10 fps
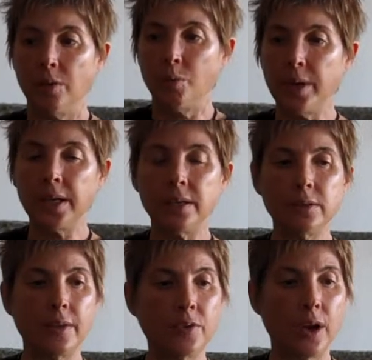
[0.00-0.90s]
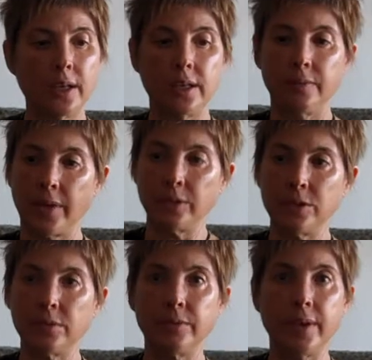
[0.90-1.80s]
we have gone event
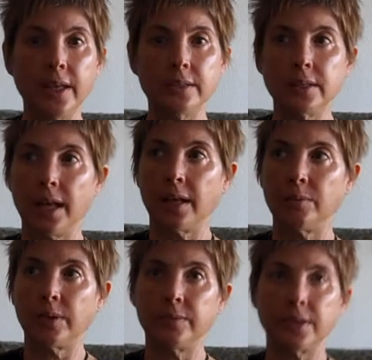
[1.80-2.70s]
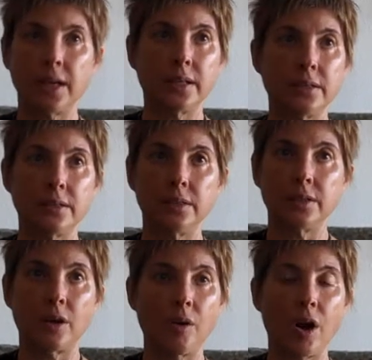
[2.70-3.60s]
to event, and we've done, you
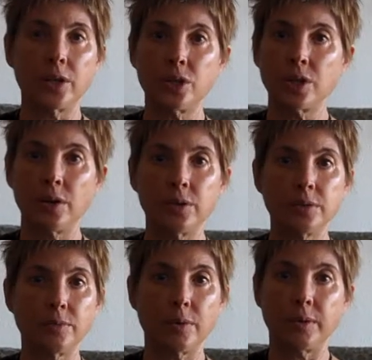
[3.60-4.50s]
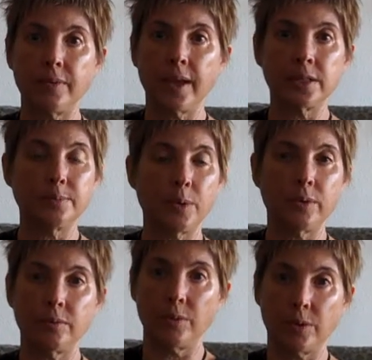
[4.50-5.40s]
know, art shows where we've had
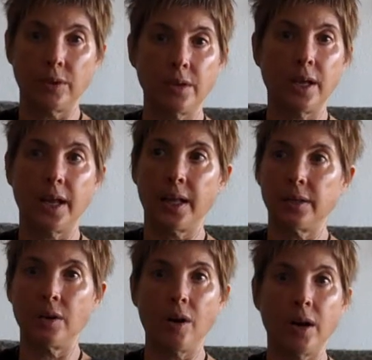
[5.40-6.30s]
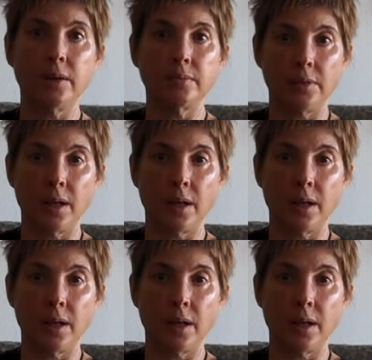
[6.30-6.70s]
spoken word and art.